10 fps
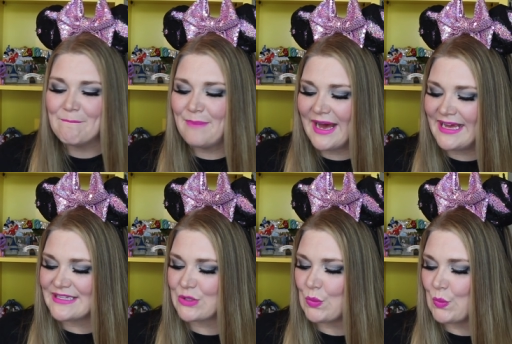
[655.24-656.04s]

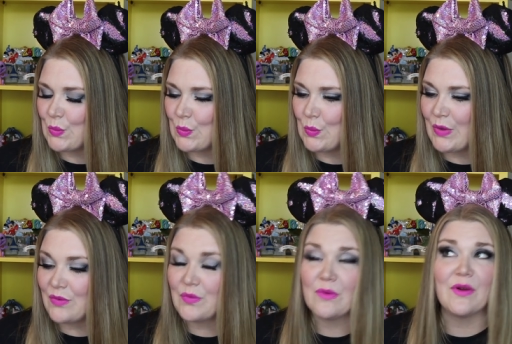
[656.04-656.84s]
But
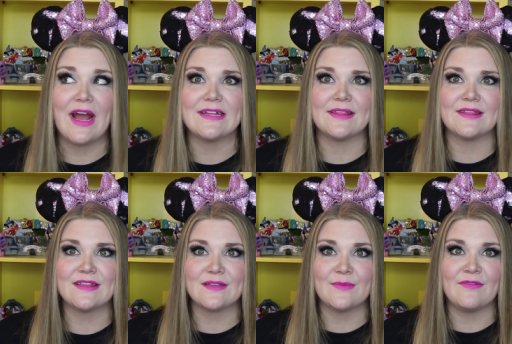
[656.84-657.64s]
when we were at
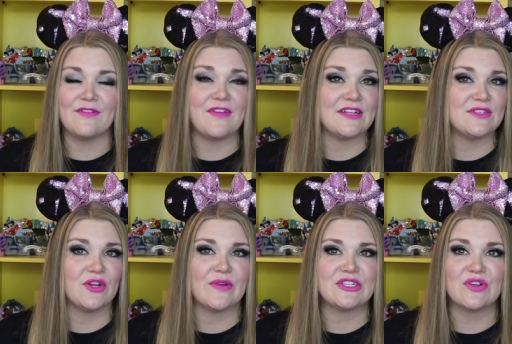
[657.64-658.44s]
some of the
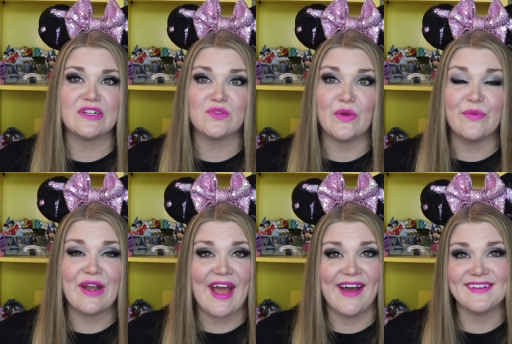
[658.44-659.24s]
fancier restaurants, we
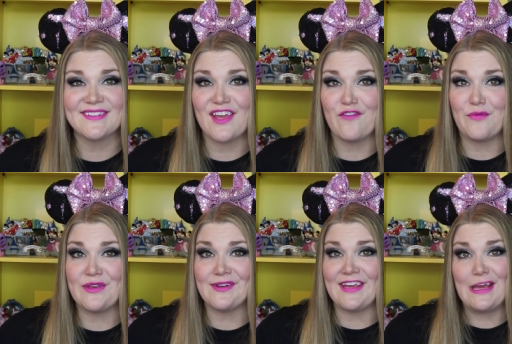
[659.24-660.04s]
would ask if we
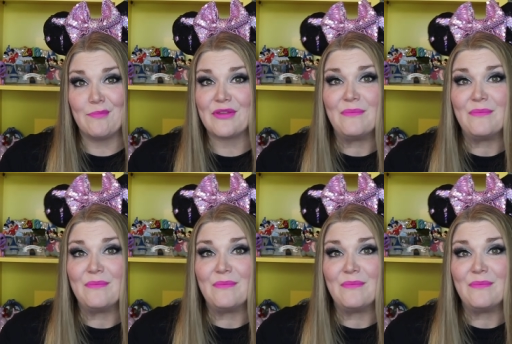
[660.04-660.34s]
could keep the